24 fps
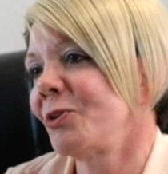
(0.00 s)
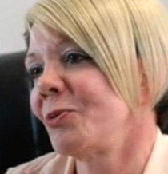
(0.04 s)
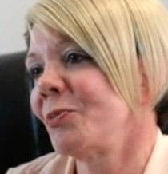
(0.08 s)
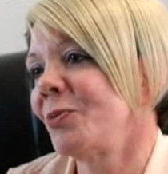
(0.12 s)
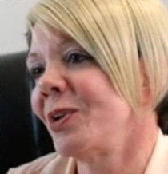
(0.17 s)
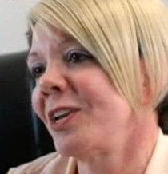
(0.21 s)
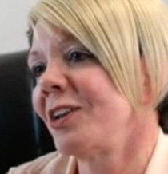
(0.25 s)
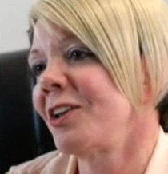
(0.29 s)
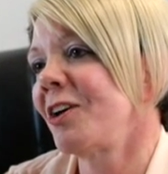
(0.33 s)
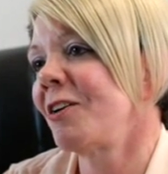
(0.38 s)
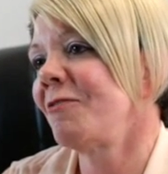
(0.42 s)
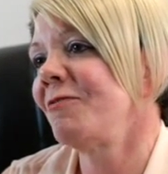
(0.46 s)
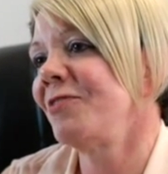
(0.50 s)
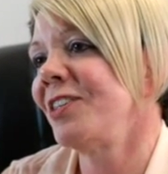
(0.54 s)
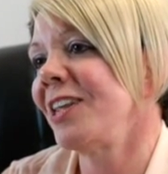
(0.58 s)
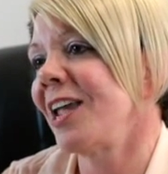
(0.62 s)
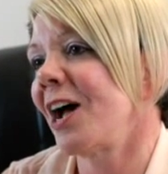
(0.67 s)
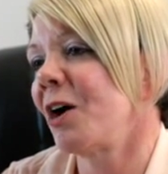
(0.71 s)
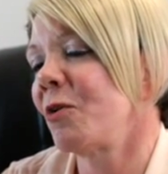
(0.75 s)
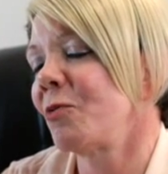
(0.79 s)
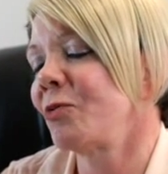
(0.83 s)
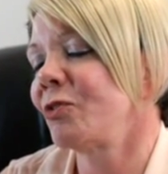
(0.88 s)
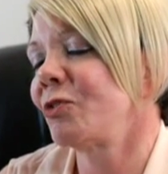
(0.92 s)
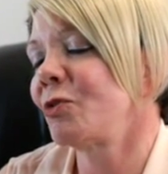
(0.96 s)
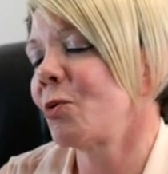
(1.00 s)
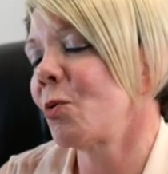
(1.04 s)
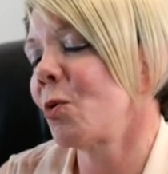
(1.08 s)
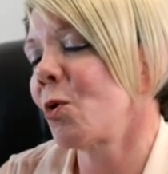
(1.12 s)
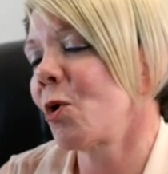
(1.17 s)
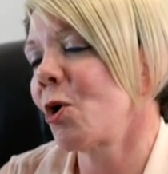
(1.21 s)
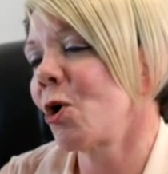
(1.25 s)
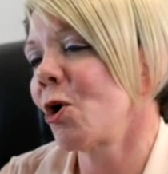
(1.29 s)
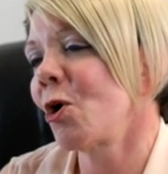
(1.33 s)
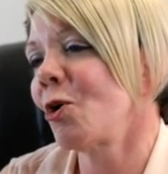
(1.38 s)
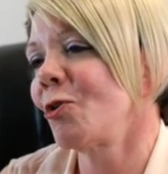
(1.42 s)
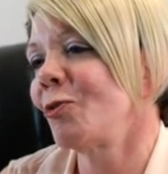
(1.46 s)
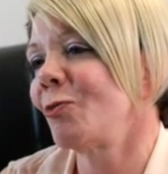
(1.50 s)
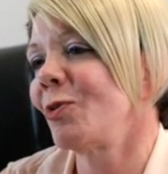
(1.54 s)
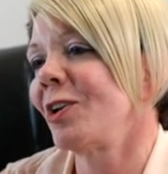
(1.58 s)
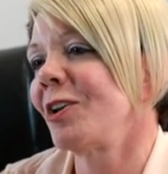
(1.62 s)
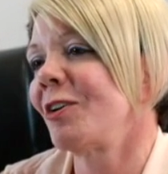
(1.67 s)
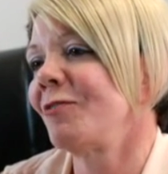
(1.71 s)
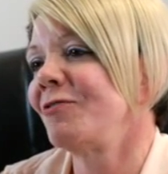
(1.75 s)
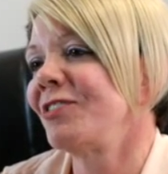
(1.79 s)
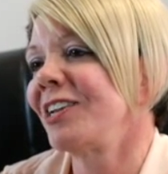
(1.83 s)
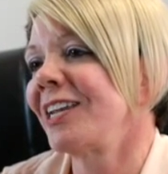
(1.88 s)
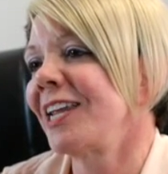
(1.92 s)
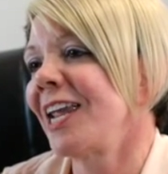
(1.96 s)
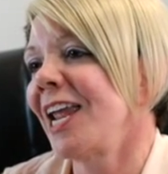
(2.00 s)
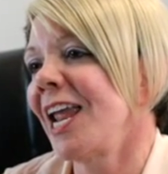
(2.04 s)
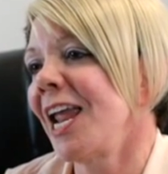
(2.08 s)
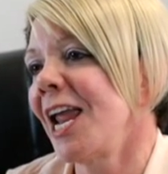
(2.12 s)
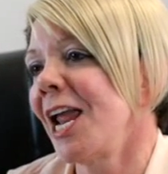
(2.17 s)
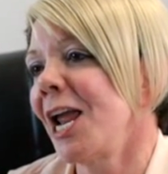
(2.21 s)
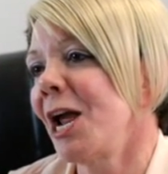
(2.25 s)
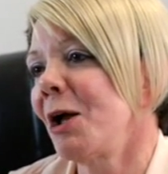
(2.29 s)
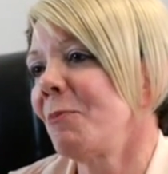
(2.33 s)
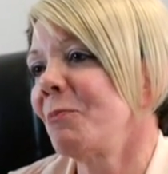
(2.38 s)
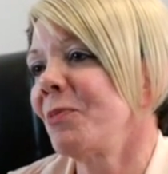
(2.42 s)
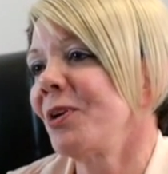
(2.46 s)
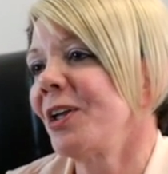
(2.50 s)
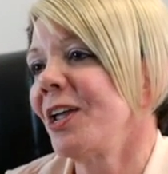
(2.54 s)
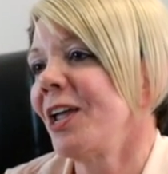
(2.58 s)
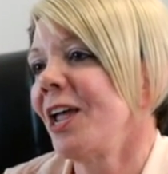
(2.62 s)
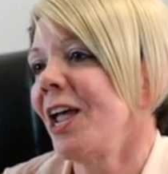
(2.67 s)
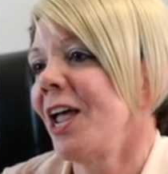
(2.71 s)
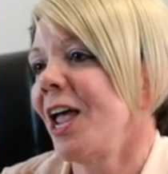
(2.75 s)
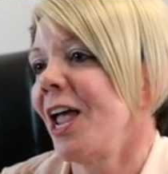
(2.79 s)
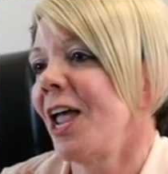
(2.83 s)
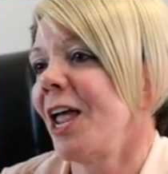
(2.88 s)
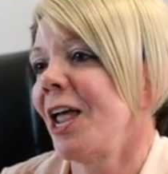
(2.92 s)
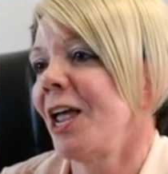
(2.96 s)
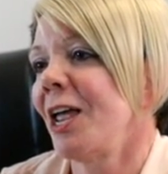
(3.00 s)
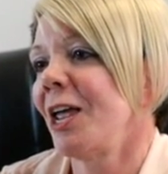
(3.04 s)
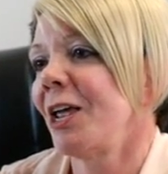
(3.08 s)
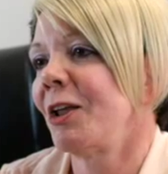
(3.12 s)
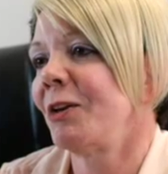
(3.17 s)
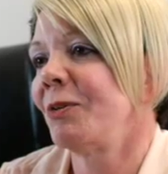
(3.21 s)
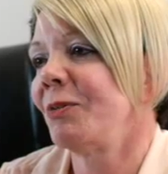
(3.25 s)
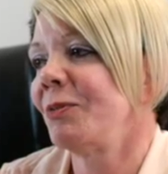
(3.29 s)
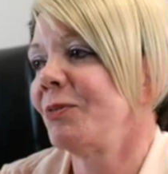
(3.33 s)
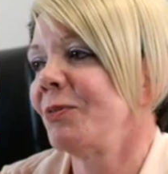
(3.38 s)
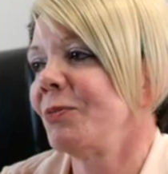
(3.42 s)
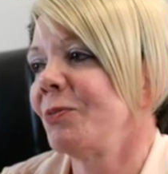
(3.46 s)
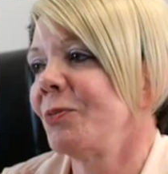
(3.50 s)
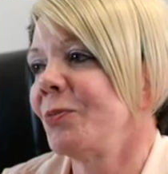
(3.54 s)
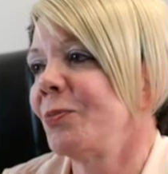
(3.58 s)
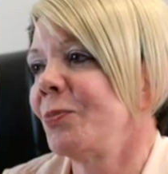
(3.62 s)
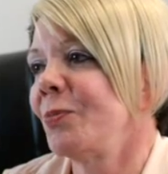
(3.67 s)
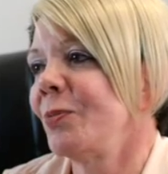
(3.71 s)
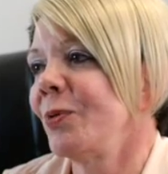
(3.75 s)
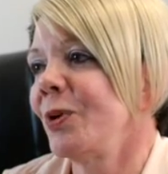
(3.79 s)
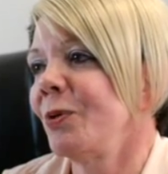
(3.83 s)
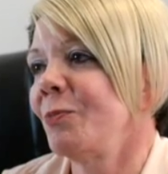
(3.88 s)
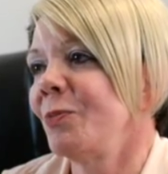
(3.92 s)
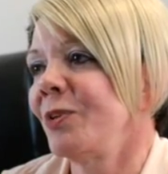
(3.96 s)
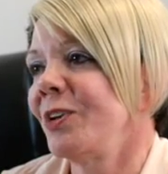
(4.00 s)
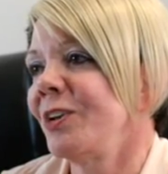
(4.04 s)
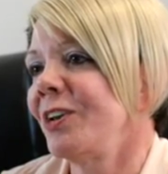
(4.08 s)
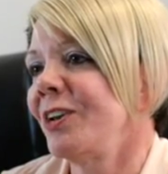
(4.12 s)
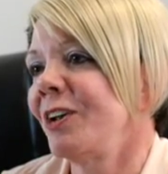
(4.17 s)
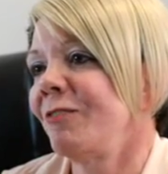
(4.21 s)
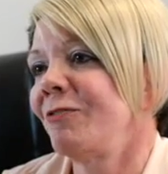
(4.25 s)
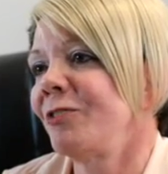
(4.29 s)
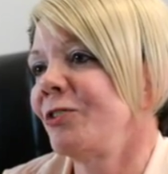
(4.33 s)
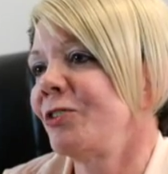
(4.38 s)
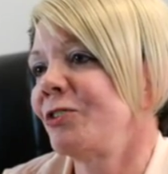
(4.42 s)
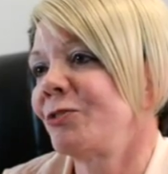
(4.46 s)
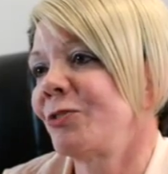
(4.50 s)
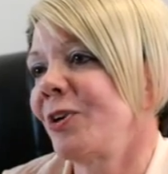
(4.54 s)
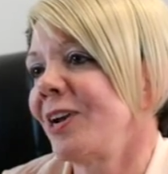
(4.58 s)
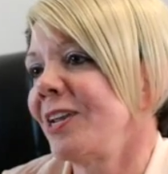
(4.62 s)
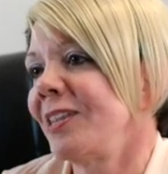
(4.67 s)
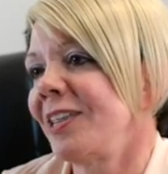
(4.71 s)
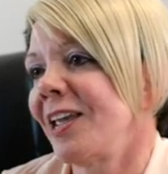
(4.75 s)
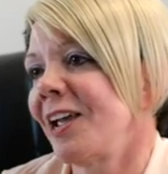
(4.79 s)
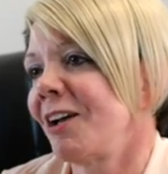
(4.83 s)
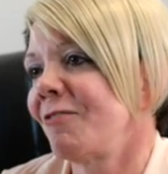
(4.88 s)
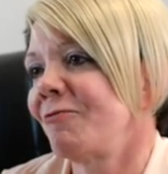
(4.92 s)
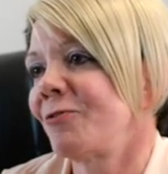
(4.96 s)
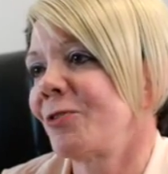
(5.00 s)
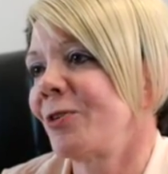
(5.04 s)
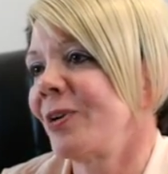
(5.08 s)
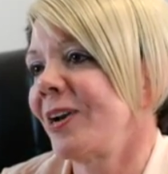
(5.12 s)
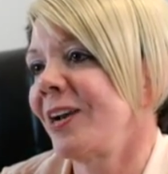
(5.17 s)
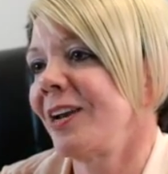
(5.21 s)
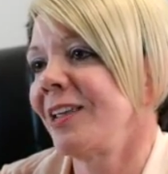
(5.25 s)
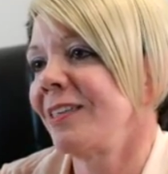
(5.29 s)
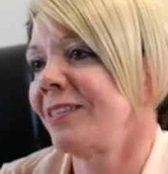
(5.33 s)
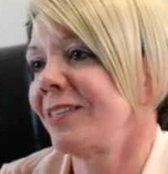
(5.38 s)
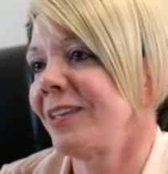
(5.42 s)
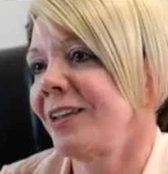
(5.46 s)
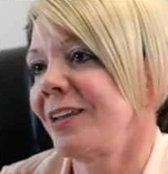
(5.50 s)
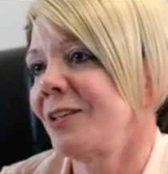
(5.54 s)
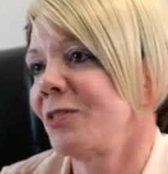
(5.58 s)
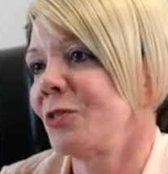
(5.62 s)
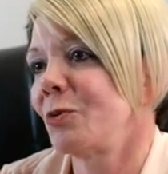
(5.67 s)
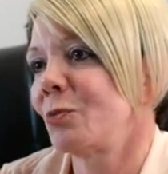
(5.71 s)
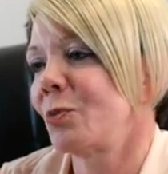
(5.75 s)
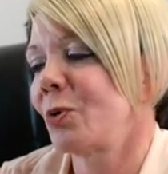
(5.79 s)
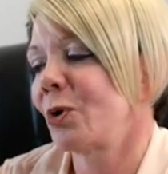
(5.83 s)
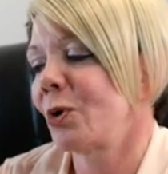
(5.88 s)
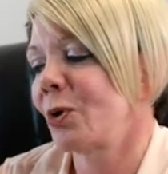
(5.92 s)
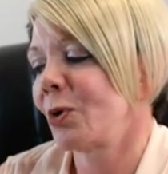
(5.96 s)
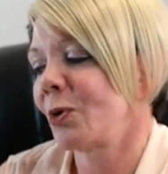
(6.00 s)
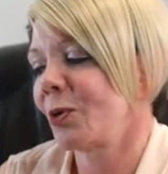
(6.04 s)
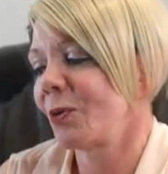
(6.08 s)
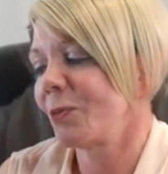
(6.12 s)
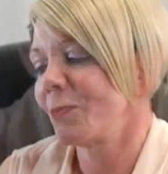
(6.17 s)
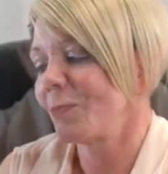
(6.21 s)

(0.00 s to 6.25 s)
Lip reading: We loved the outdoors, we loved to camp, and we would never trade that for anything in the world.